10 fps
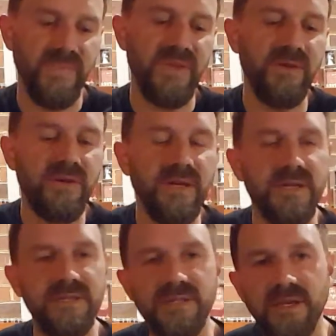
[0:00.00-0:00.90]
you can
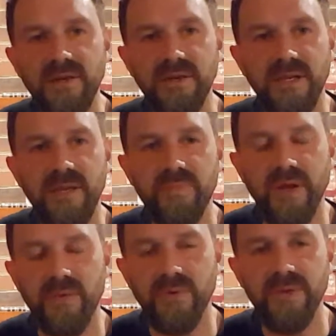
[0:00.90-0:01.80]
continue to keep
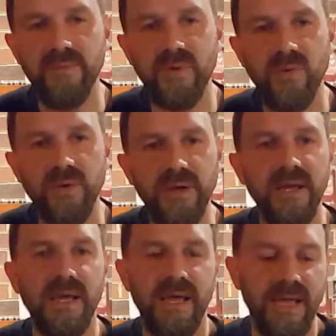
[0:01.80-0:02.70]
that rhythm going.
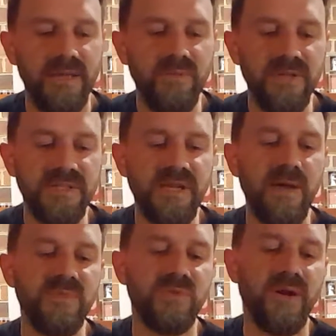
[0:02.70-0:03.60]
And then when the
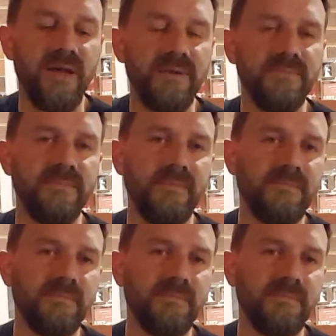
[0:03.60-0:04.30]
time is right, and